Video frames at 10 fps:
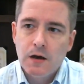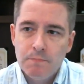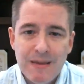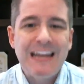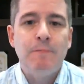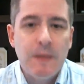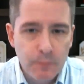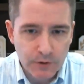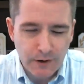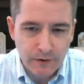many
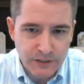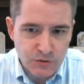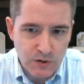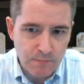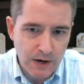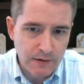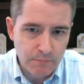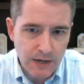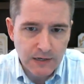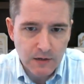people in our industry
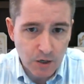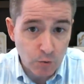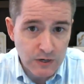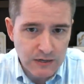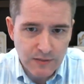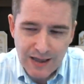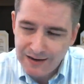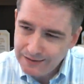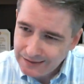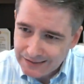might agree
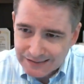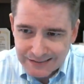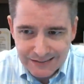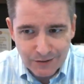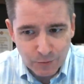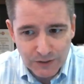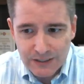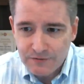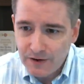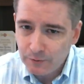that,
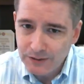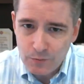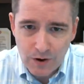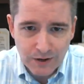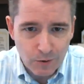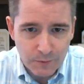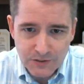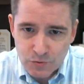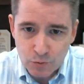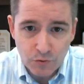really, if I really wanted to open
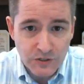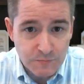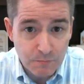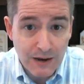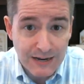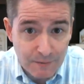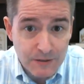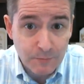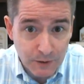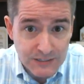a school, this might not
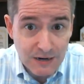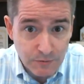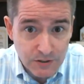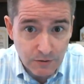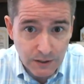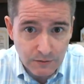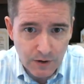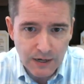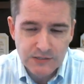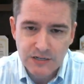be the place I would do it,
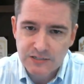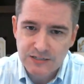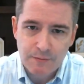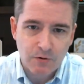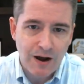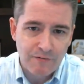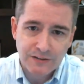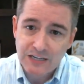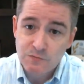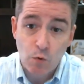right? It's a
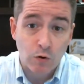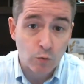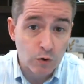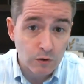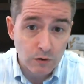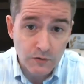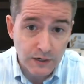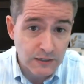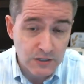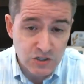demographic that's more rural
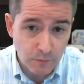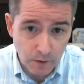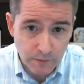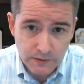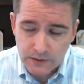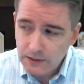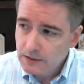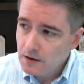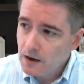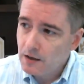than it is suburban.
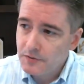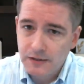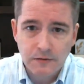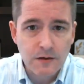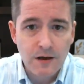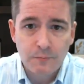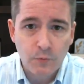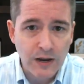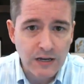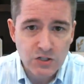The
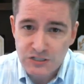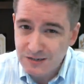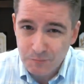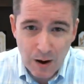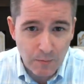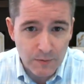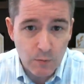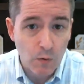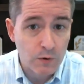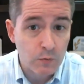income range isn't probably
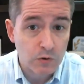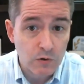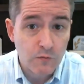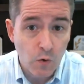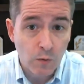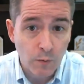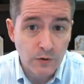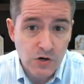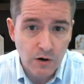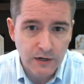what we would look for when
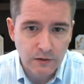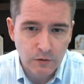we're targeting